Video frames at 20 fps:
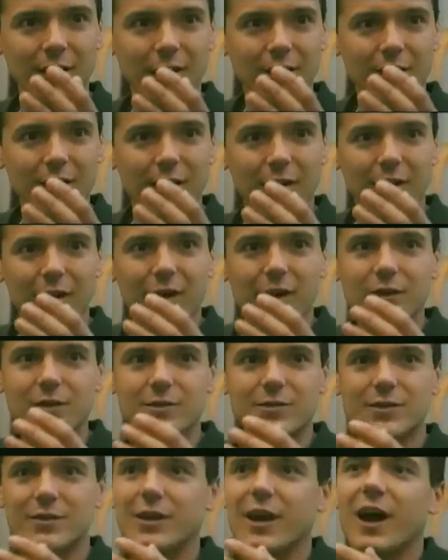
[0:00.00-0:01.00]
Yeah,
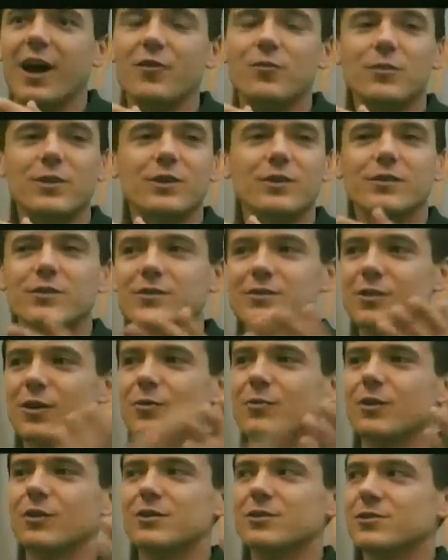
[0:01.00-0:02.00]
I've Somewhere. been in
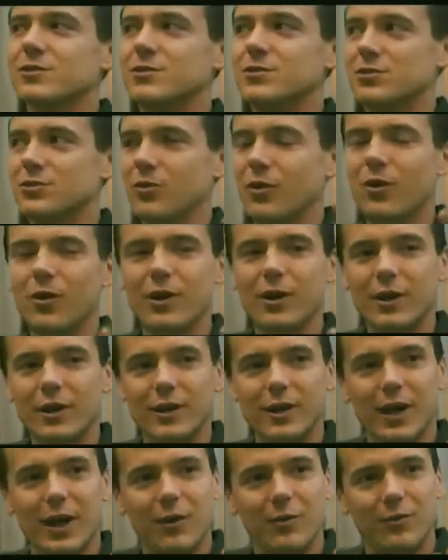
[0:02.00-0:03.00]
so much
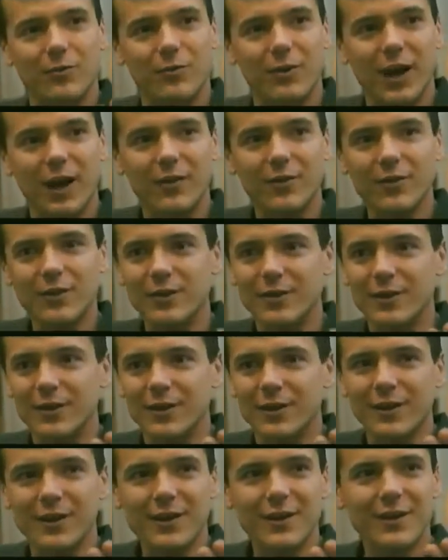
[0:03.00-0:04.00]
joy that I would rather
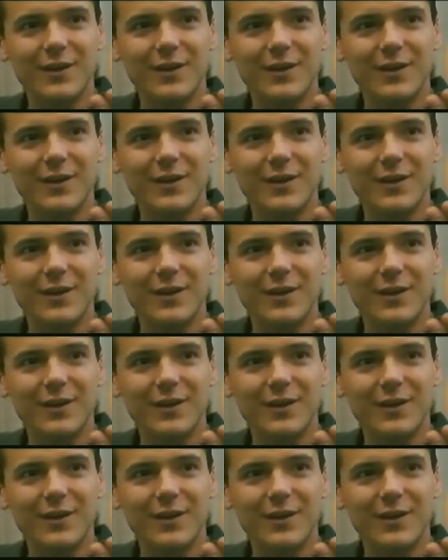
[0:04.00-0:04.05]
